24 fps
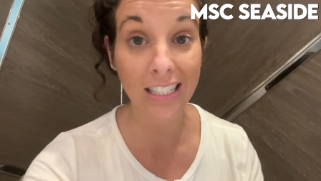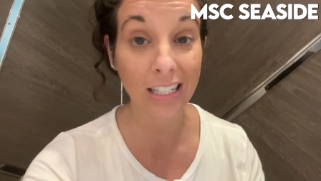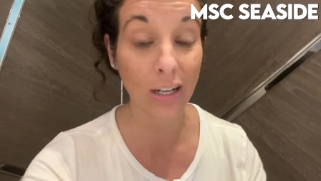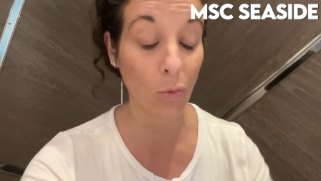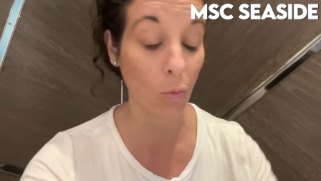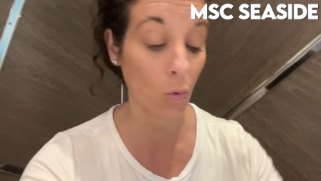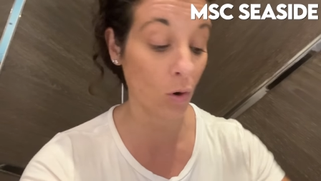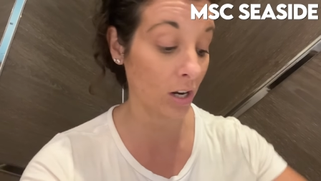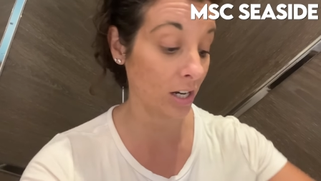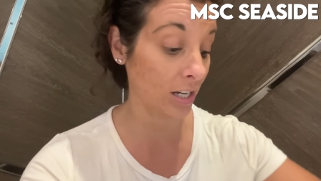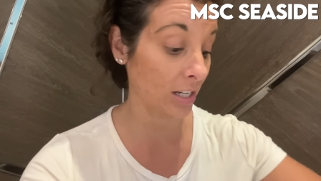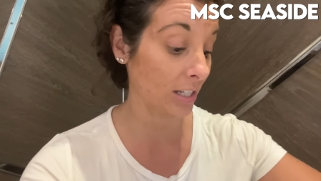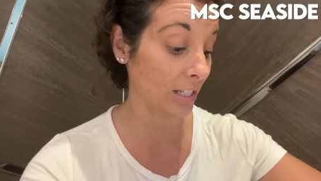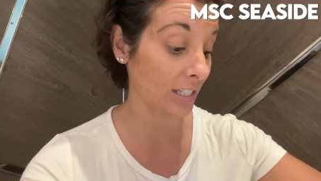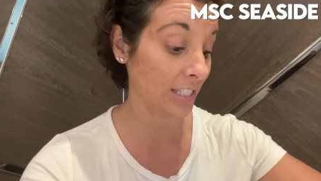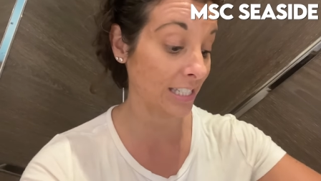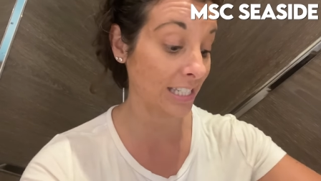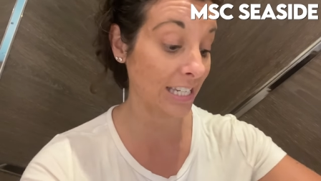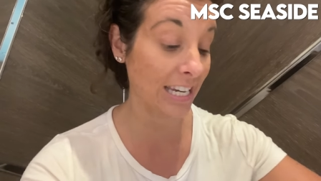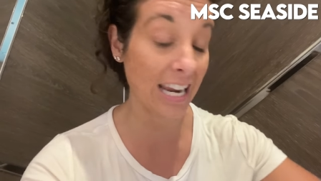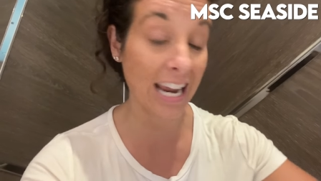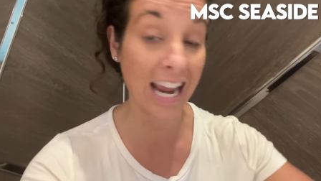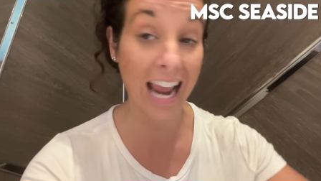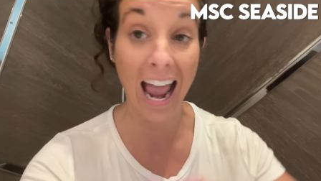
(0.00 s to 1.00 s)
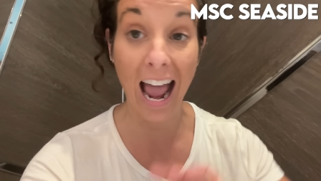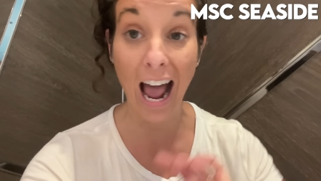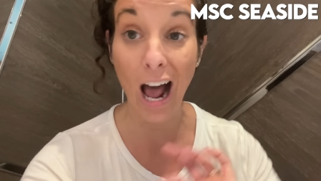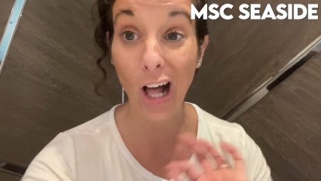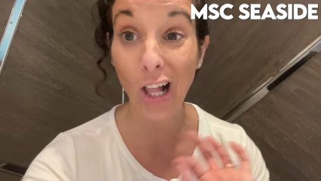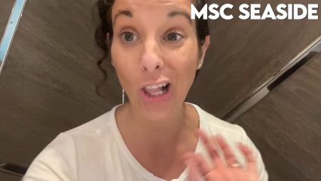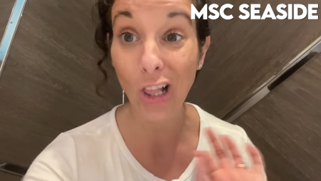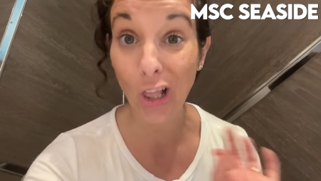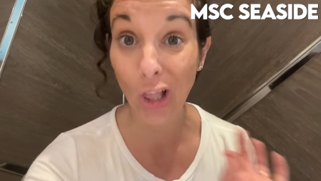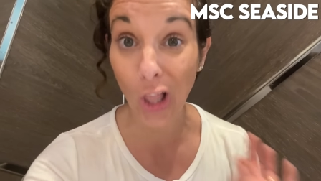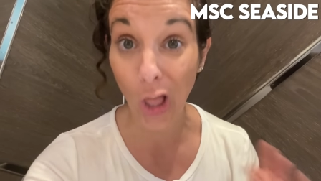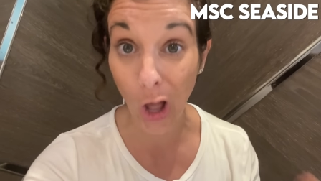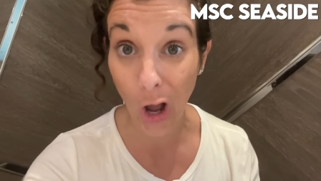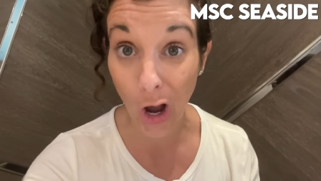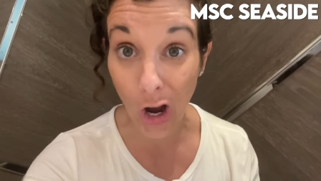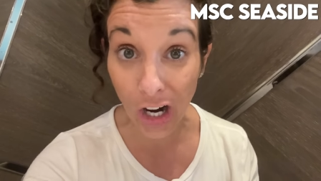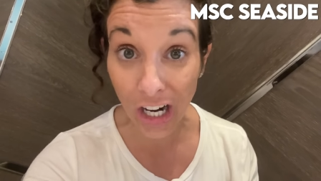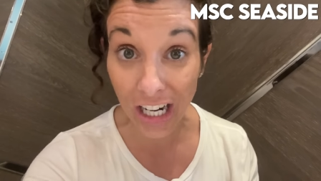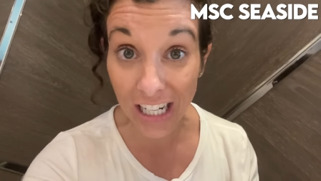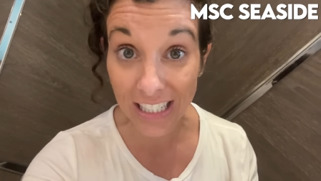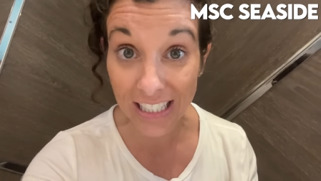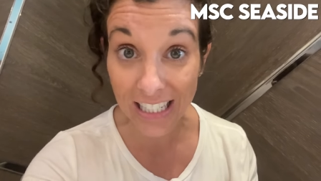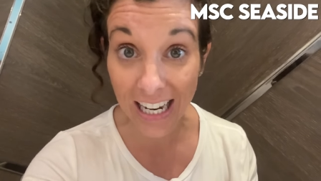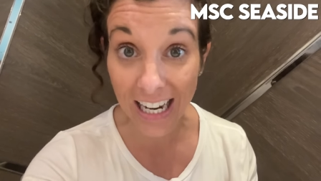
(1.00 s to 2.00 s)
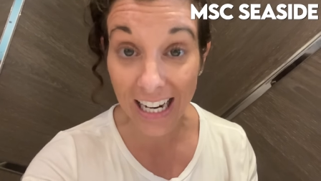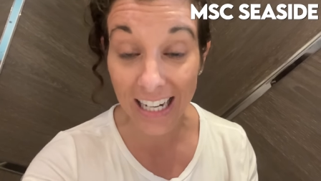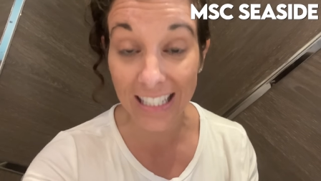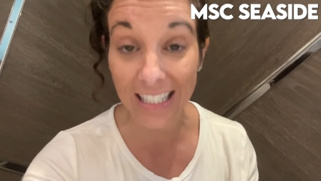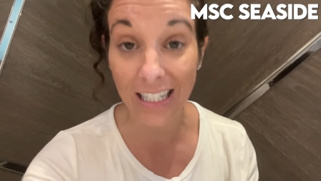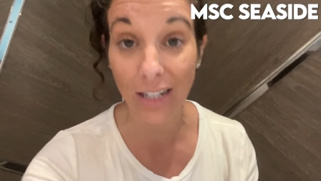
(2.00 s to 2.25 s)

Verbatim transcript: I wanna see how long it takes.